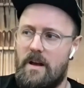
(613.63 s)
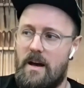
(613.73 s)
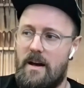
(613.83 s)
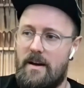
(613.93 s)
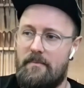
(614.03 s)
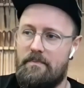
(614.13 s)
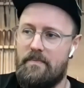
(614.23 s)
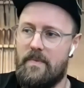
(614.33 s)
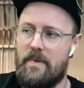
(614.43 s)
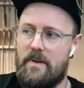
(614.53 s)

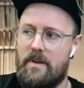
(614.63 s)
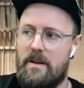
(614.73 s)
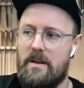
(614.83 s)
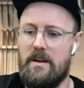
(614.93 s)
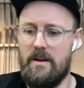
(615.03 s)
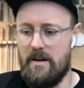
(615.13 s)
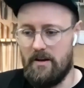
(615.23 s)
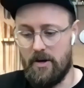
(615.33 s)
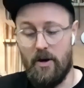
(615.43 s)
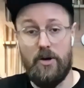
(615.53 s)
go
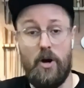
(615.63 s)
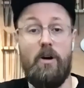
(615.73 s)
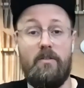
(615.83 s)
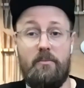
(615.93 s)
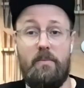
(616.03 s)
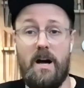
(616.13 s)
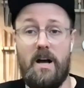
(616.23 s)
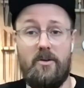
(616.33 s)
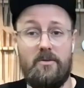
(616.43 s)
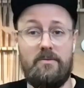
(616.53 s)
off on
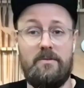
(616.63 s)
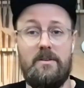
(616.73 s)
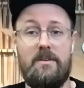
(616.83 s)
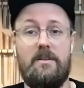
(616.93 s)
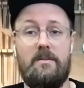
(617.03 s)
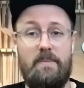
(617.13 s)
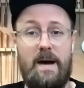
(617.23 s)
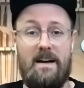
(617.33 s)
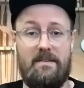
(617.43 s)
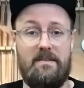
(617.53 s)
my own
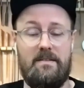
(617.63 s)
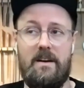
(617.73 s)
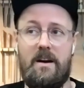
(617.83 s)
path.